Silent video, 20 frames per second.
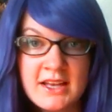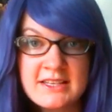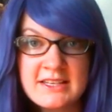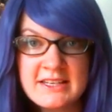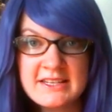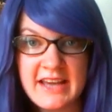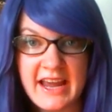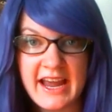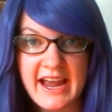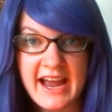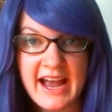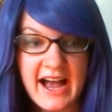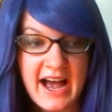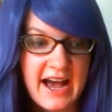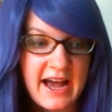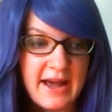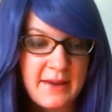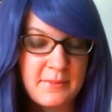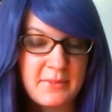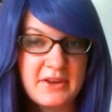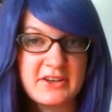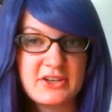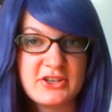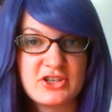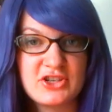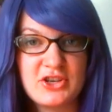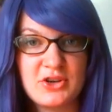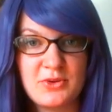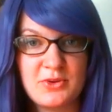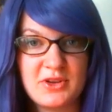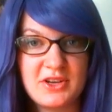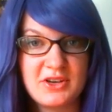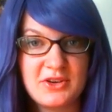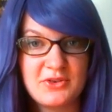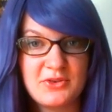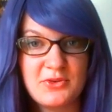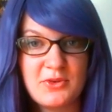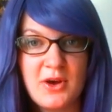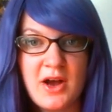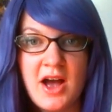today I'm going to show
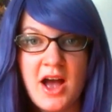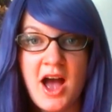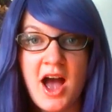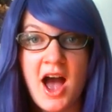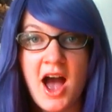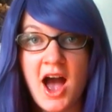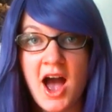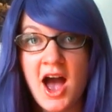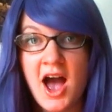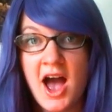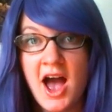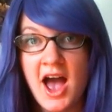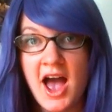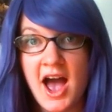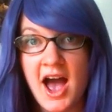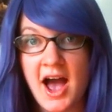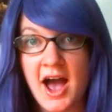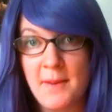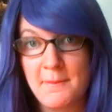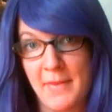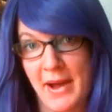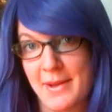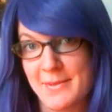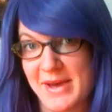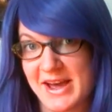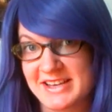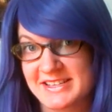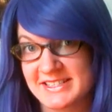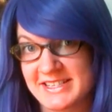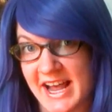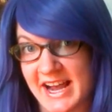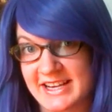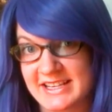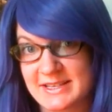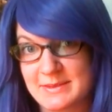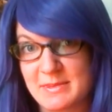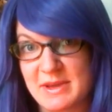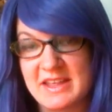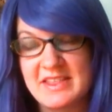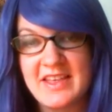you my
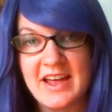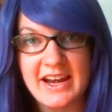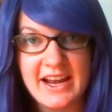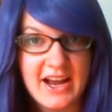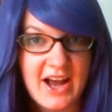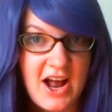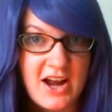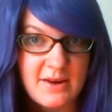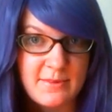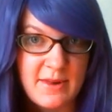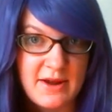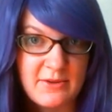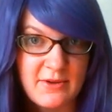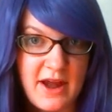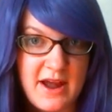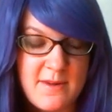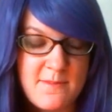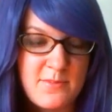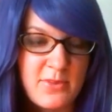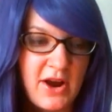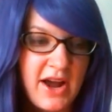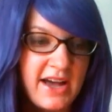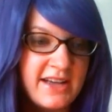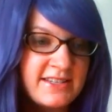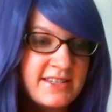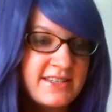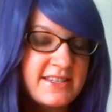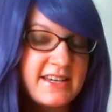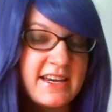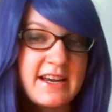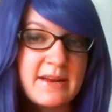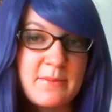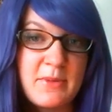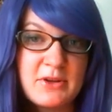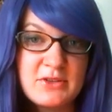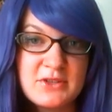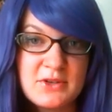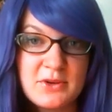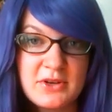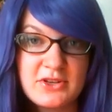mastectomy that I got on my right breast, and I'm
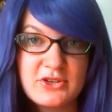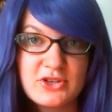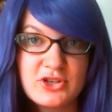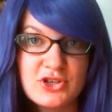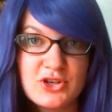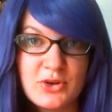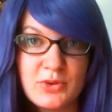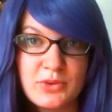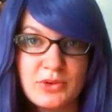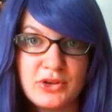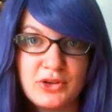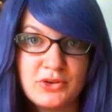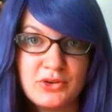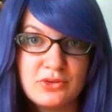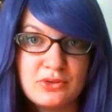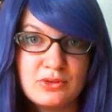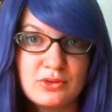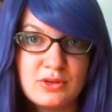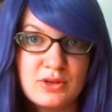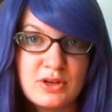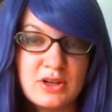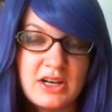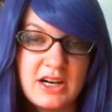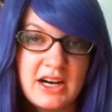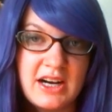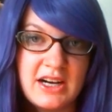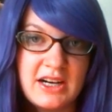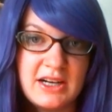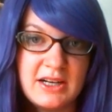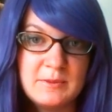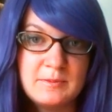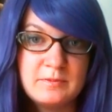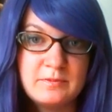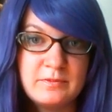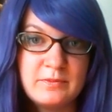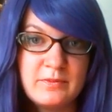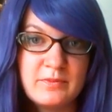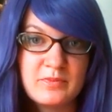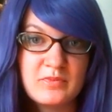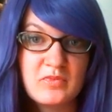also going to show you
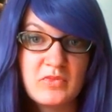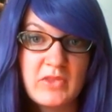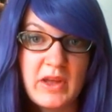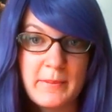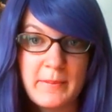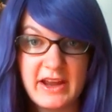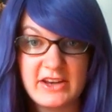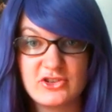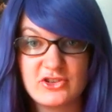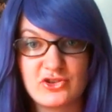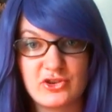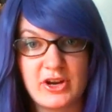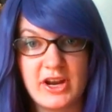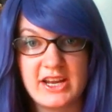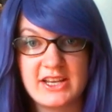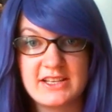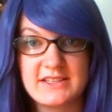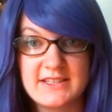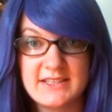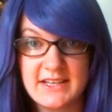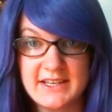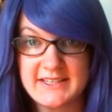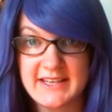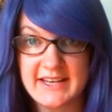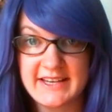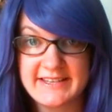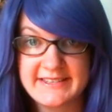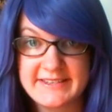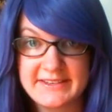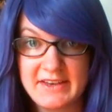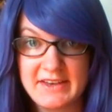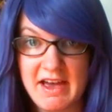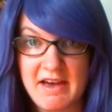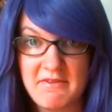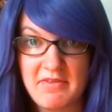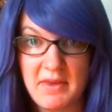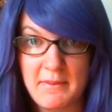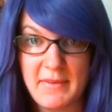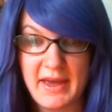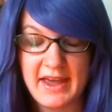my drains because I still have
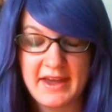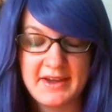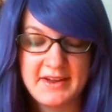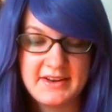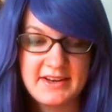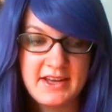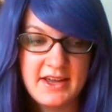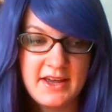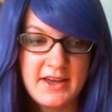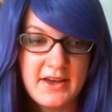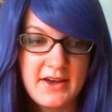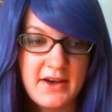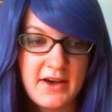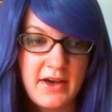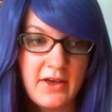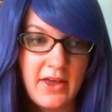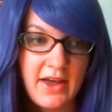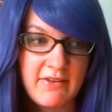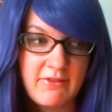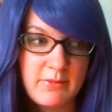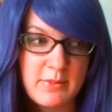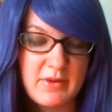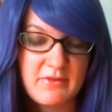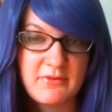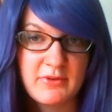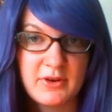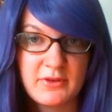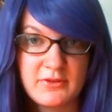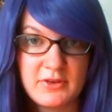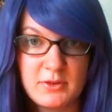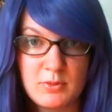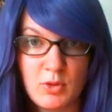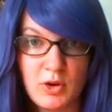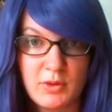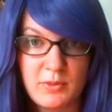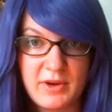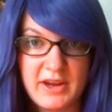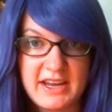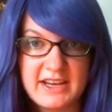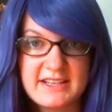them in. I'll have them in for a few
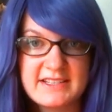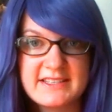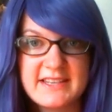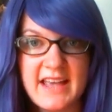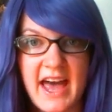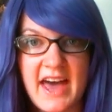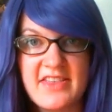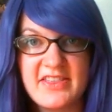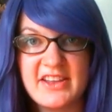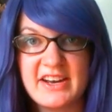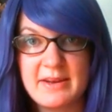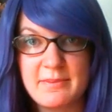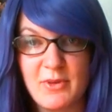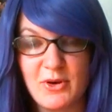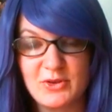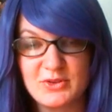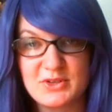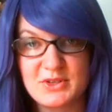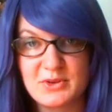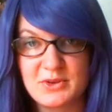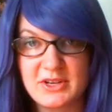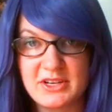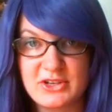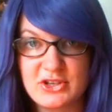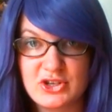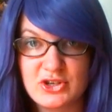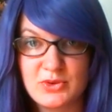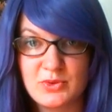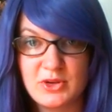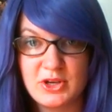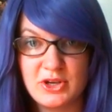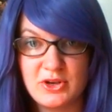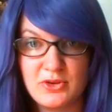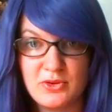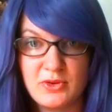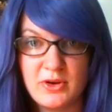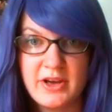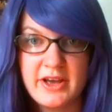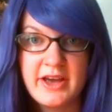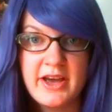more weeks, and then I'm also going to show
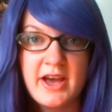you